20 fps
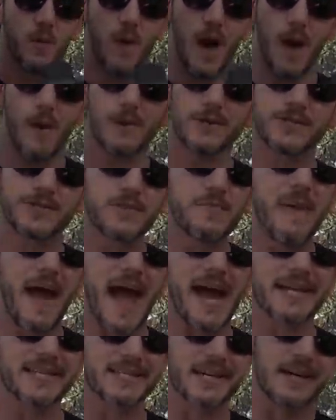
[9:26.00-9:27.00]
What would you
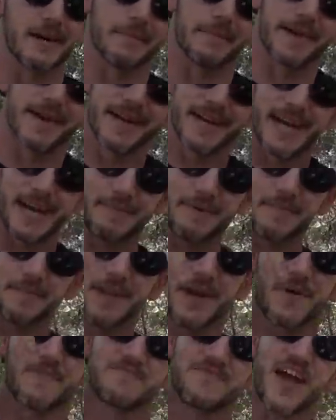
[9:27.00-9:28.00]
mag dump? Comment
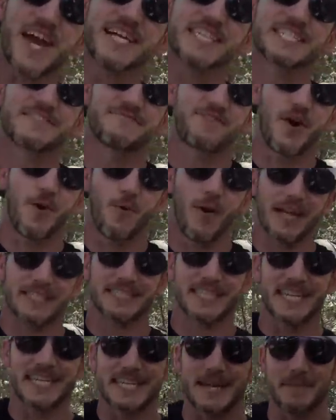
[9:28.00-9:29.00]
below. Thanks for
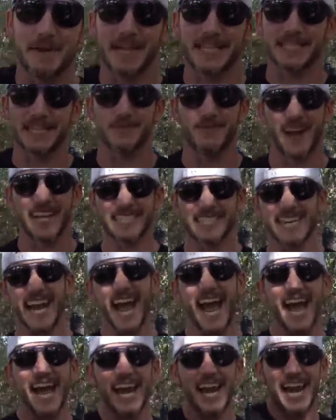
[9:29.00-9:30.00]
watching Demolition Ranch.
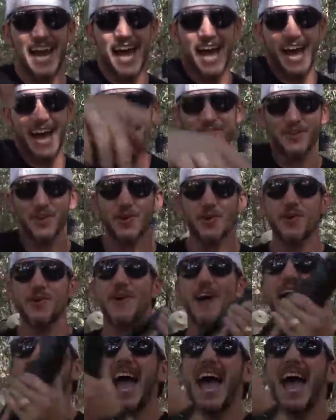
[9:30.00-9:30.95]
I love you